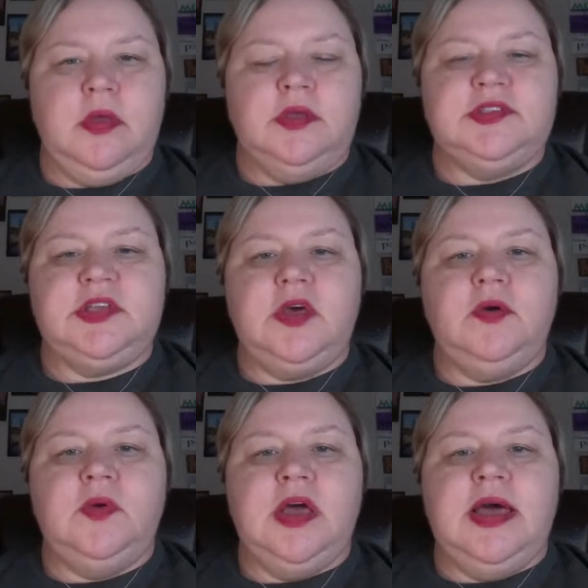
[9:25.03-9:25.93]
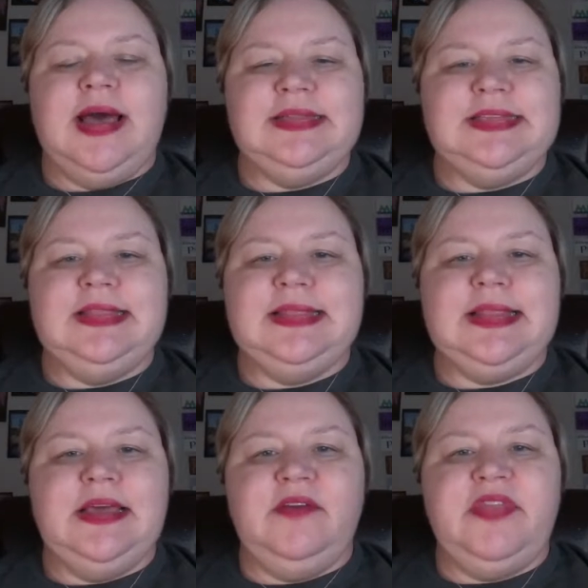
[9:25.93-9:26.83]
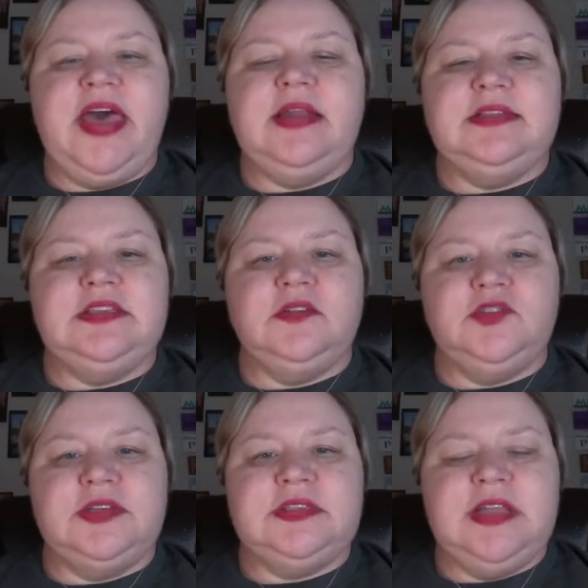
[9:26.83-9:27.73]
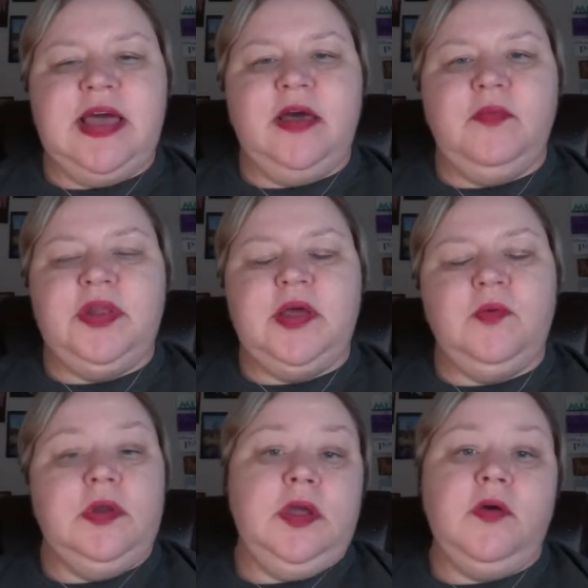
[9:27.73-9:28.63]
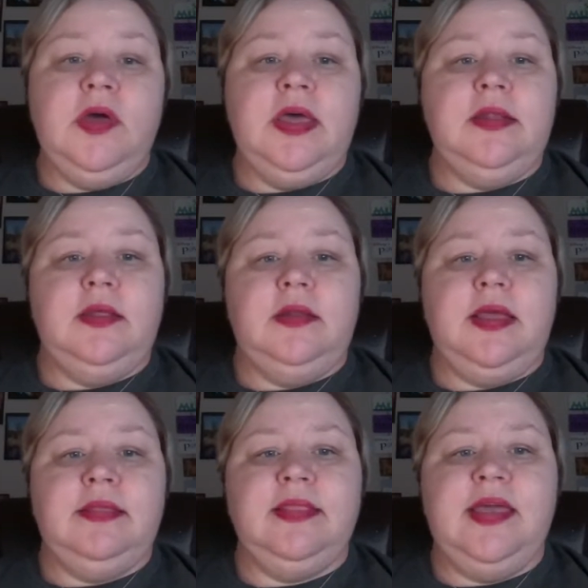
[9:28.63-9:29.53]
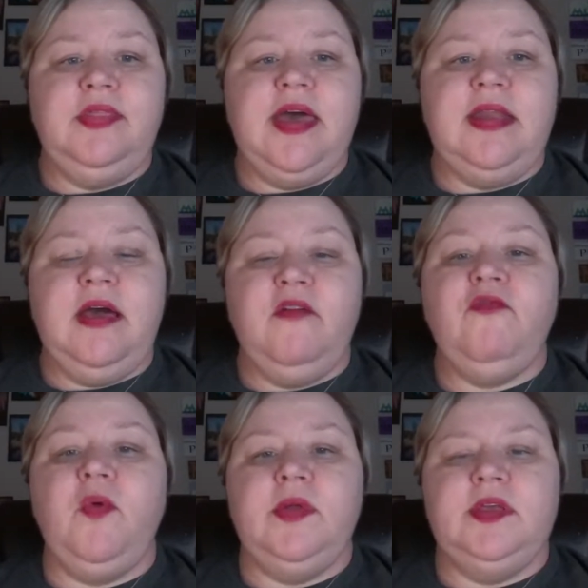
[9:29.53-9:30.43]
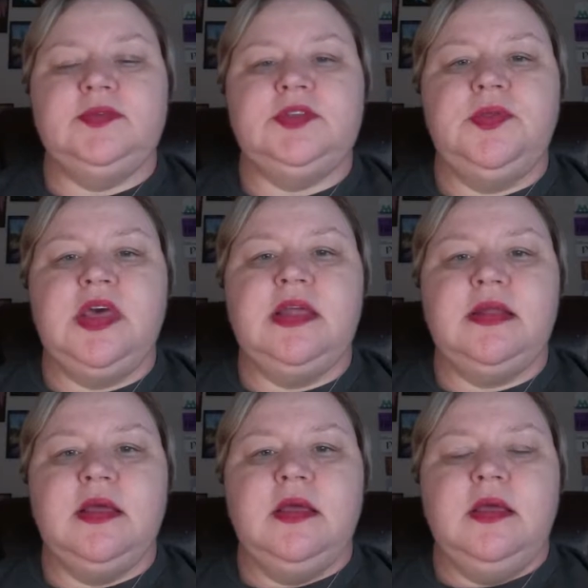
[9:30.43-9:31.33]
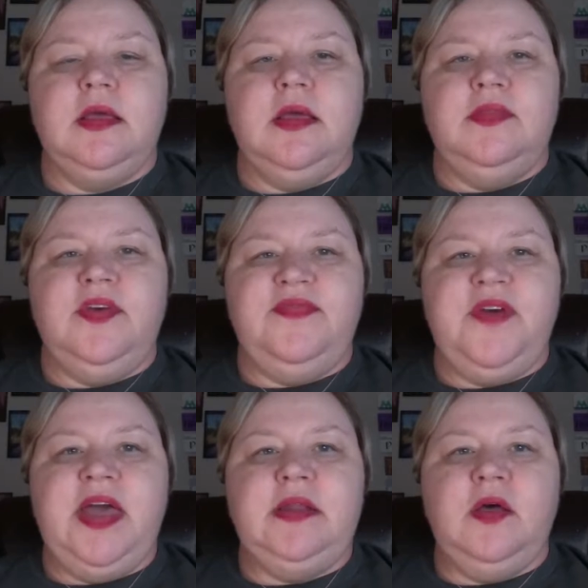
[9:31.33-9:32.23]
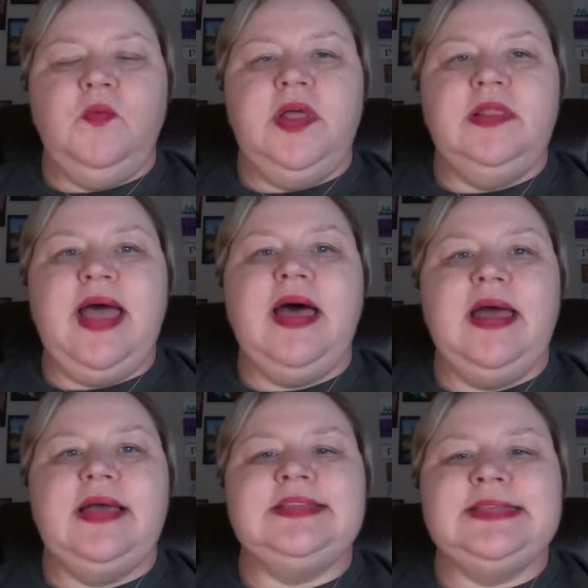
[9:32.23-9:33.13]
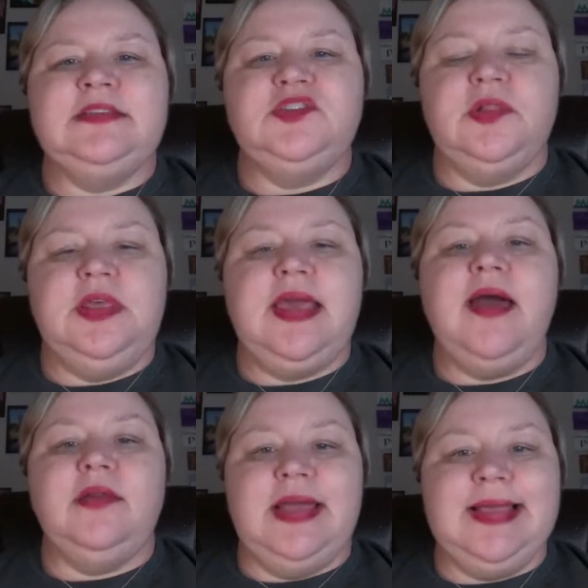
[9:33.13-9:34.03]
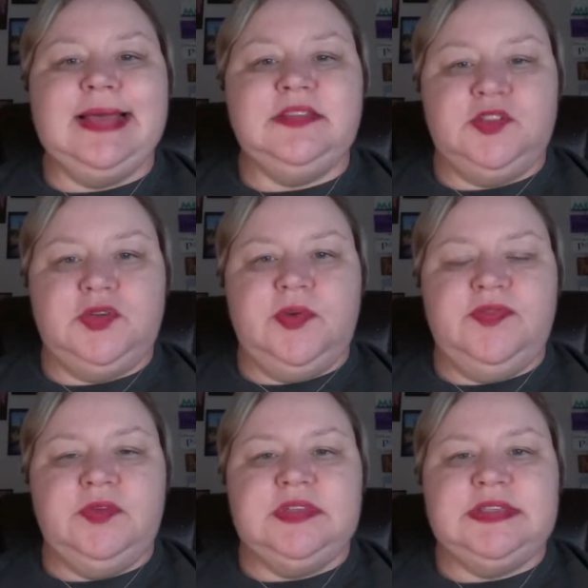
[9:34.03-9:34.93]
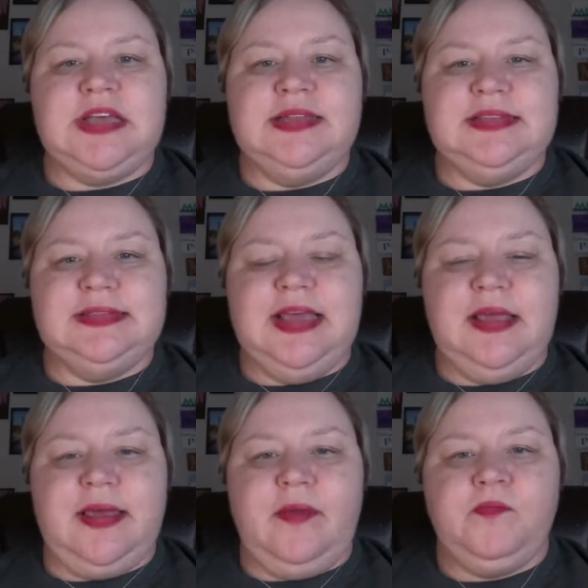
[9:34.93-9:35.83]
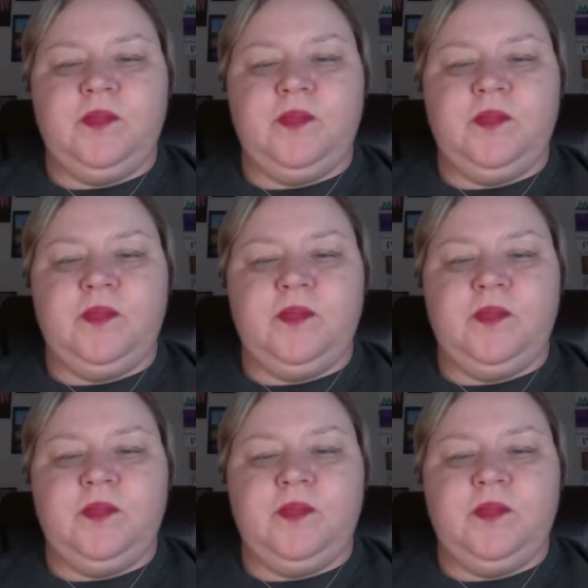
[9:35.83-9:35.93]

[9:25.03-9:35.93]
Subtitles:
So I didn't think of that until just now, but I want to go ahead and lay that out for you so that the final will not essentially count against you if you decide to take it.